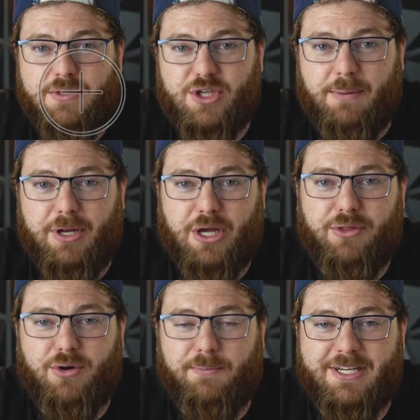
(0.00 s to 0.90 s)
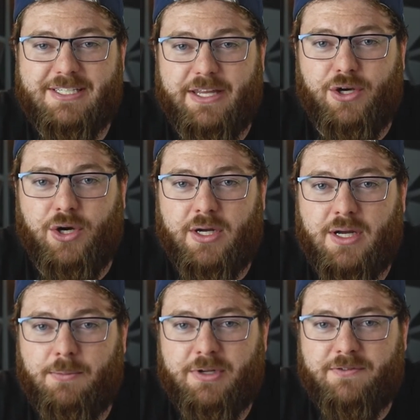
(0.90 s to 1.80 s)
So I'm gonna go through, I'm gonna say the hook a
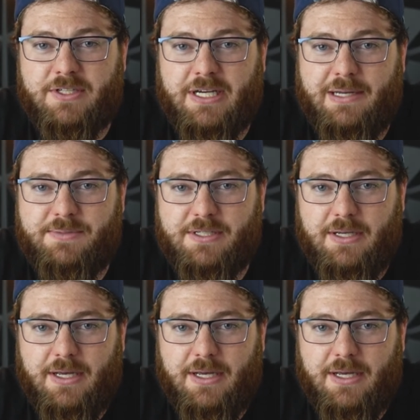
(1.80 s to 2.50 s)
couple different times.